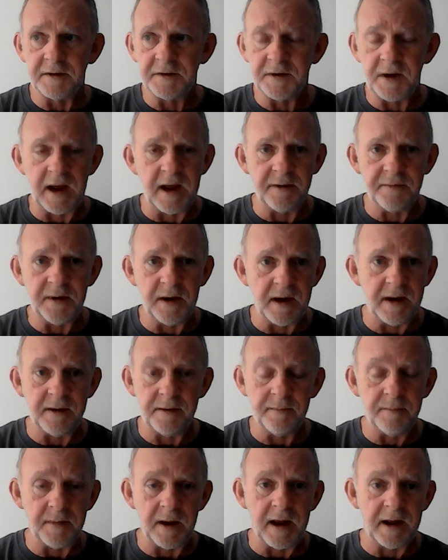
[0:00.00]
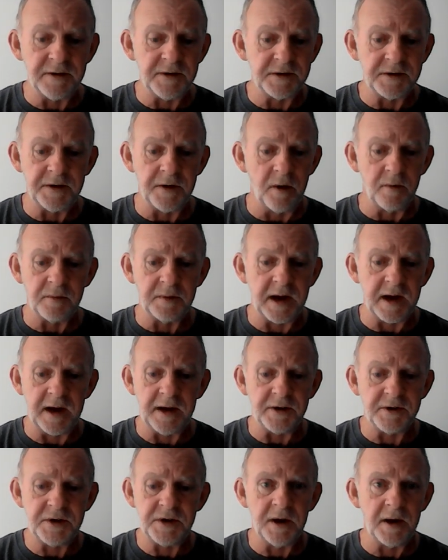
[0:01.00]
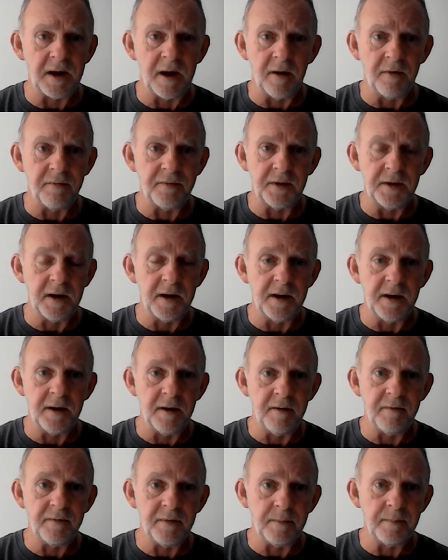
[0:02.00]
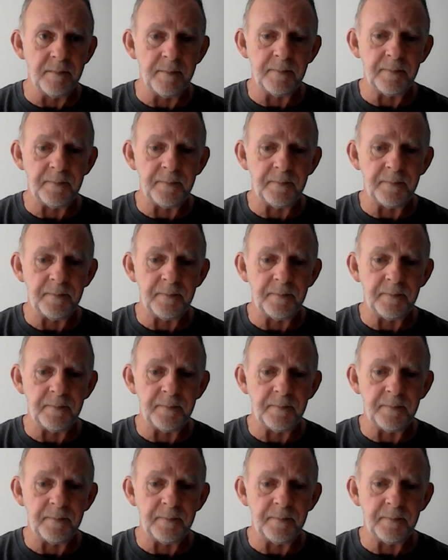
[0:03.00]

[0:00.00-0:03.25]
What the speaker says: So I just don't take shit off of none of them.